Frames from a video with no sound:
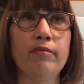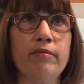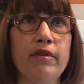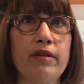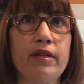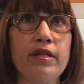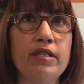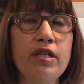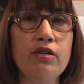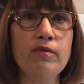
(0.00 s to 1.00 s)
The
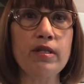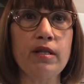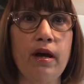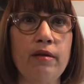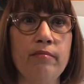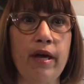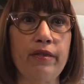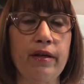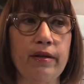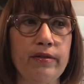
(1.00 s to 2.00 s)
continuous line
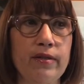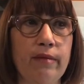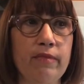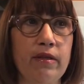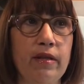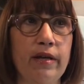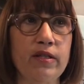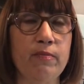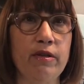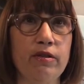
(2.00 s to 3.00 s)
method is something
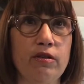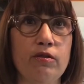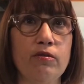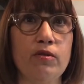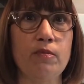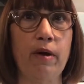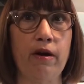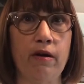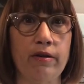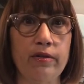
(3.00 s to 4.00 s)
that's been used by
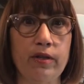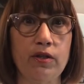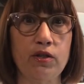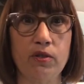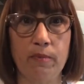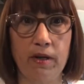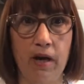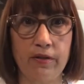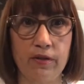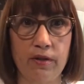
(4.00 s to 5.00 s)
artists such as
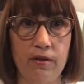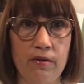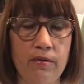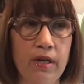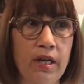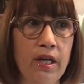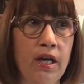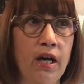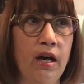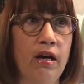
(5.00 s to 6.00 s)
Picasso,
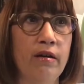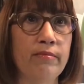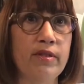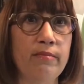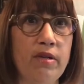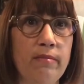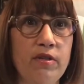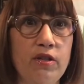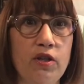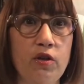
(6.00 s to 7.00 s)
um,
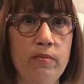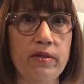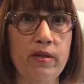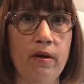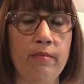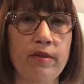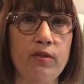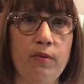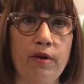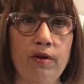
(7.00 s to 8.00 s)
sometimes in Cubism.
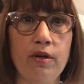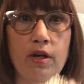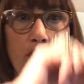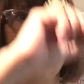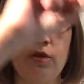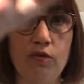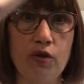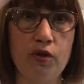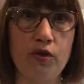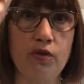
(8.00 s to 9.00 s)
It's where you
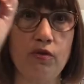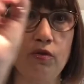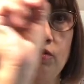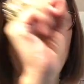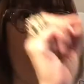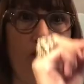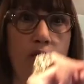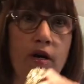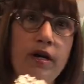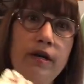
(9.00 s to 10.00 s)
just you draw
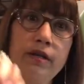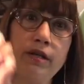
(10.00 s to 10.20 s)
one